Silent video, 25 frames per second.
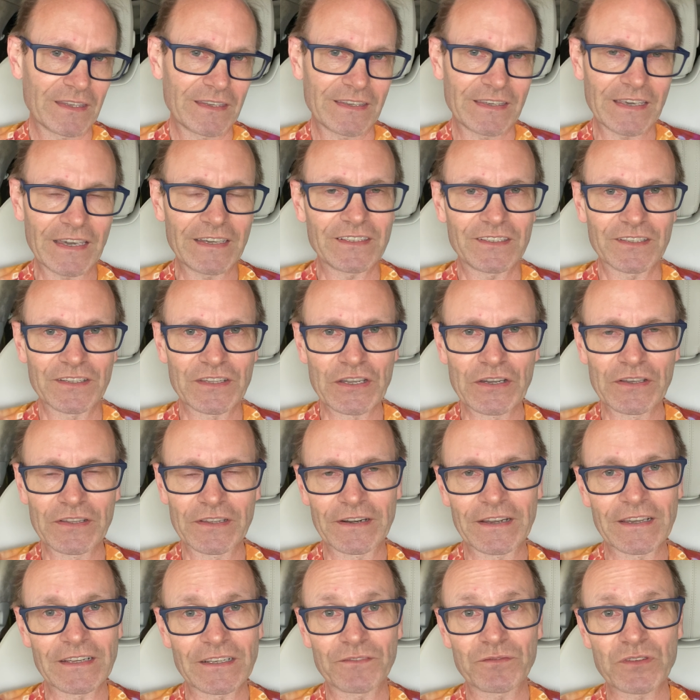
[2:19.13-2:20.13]
get to the other
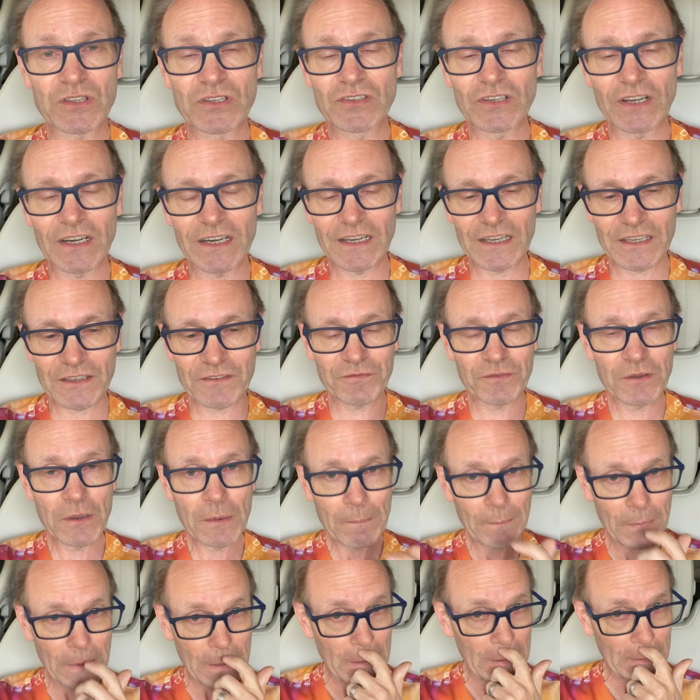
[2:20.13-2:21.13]
end of your drive,
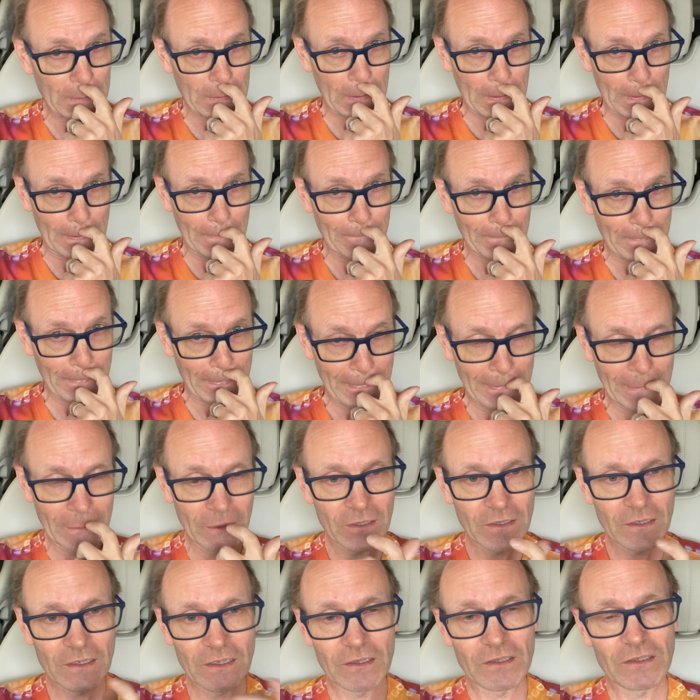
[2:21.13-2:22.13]
park up,
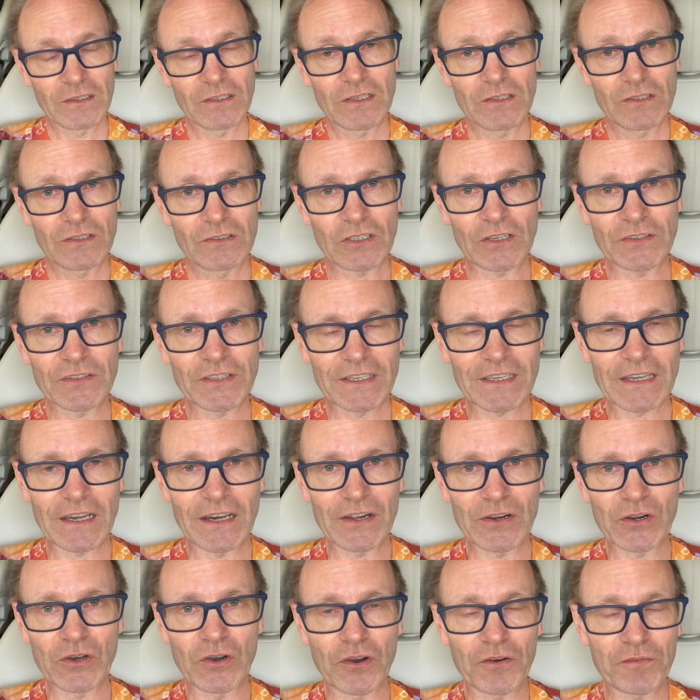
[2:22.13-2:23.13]
turn the
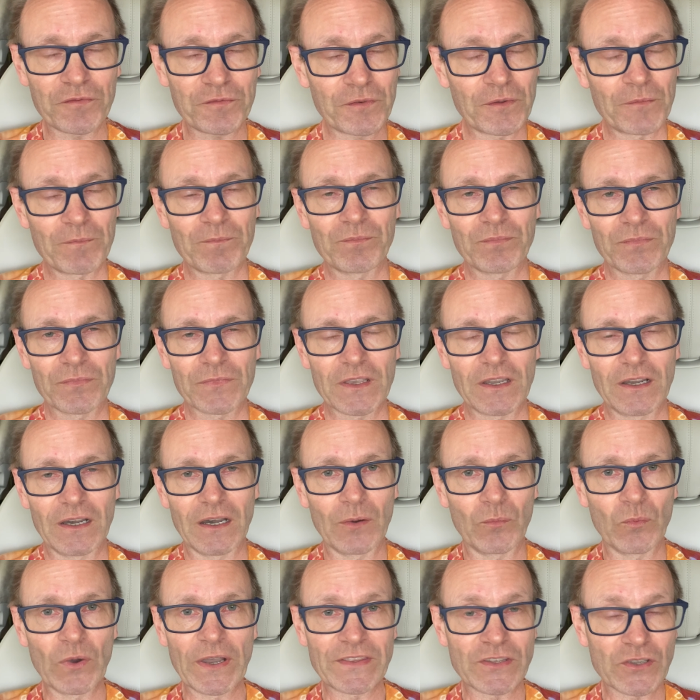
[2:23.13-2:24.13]
car off,
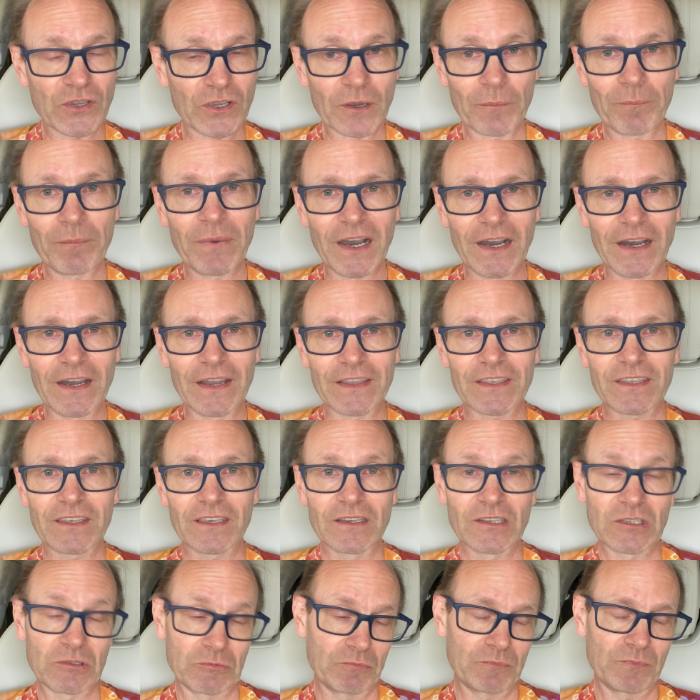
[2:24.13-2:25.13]
and when you come back
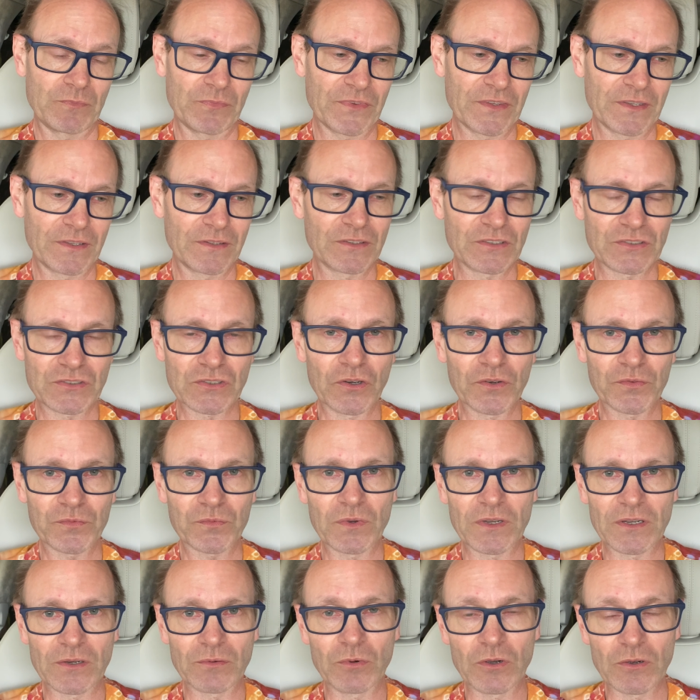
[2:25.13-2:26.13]
the
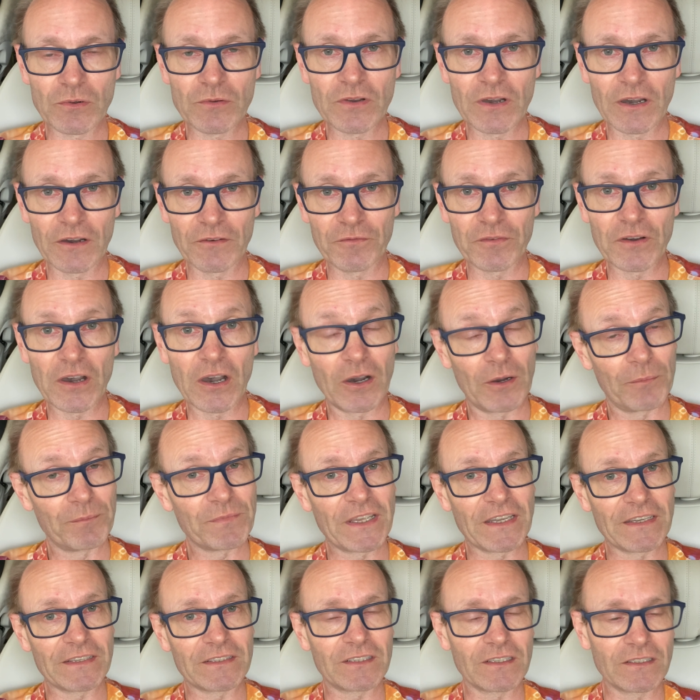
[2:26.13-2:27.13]
software will have
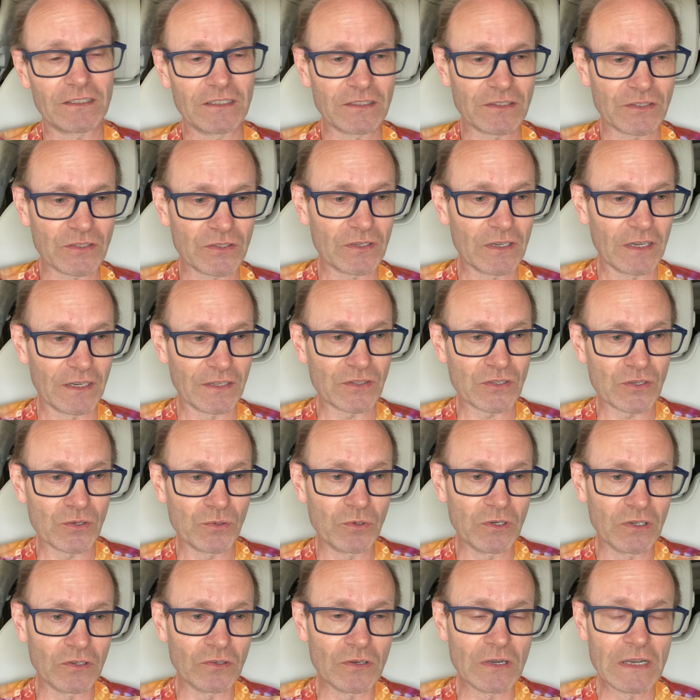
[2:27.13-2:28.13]
updated and you
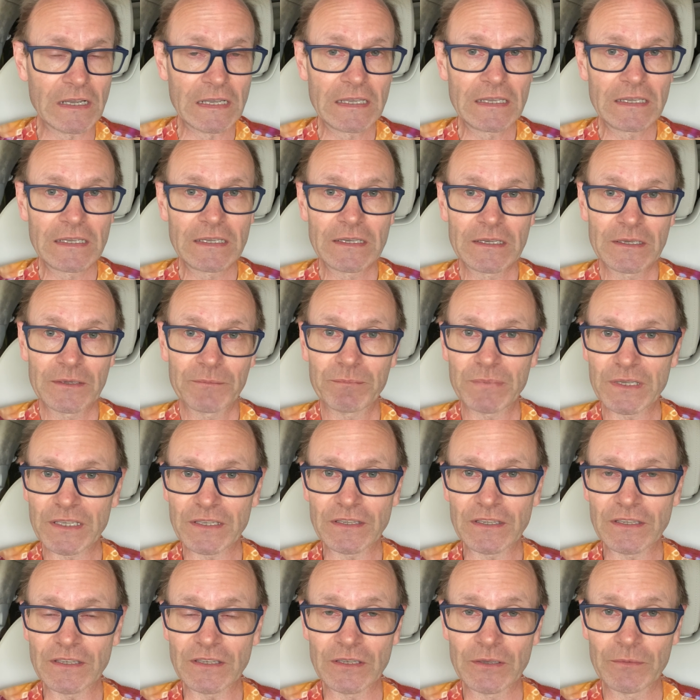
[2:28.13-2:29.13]
will
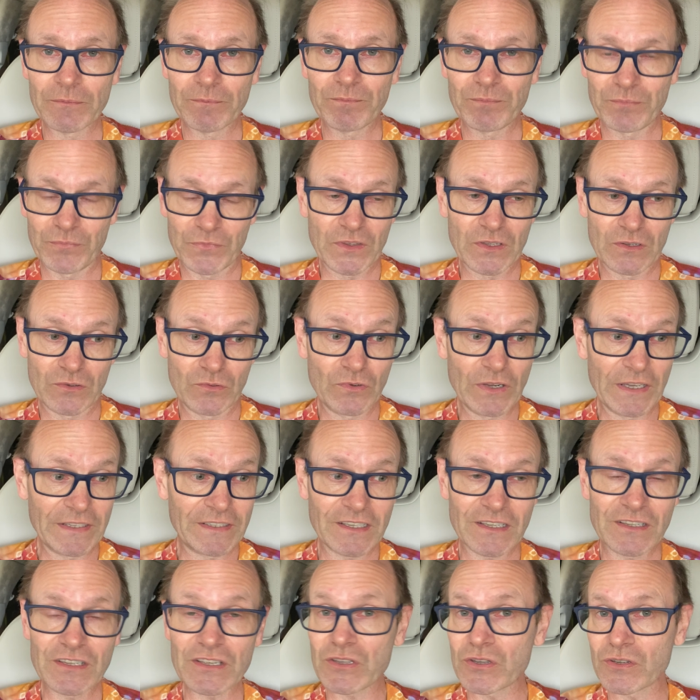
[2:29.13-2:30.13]
be ready
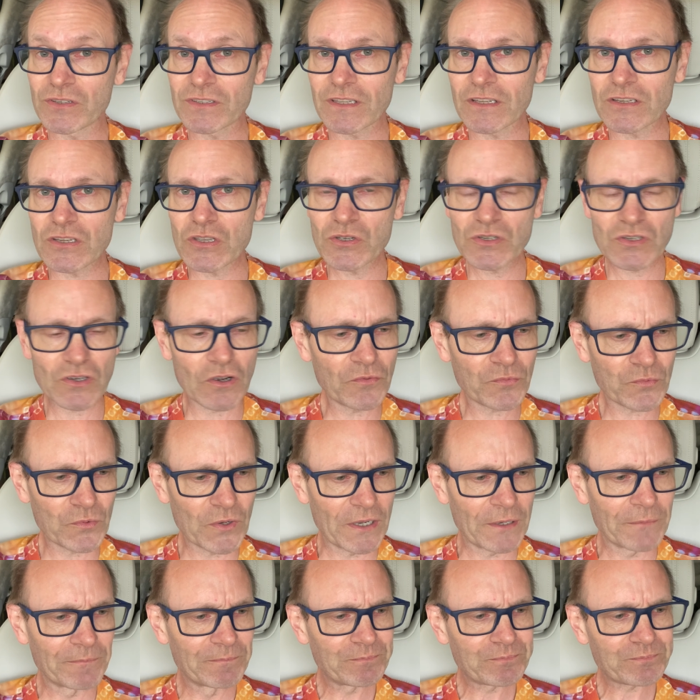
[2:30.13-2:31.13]
to use the new software.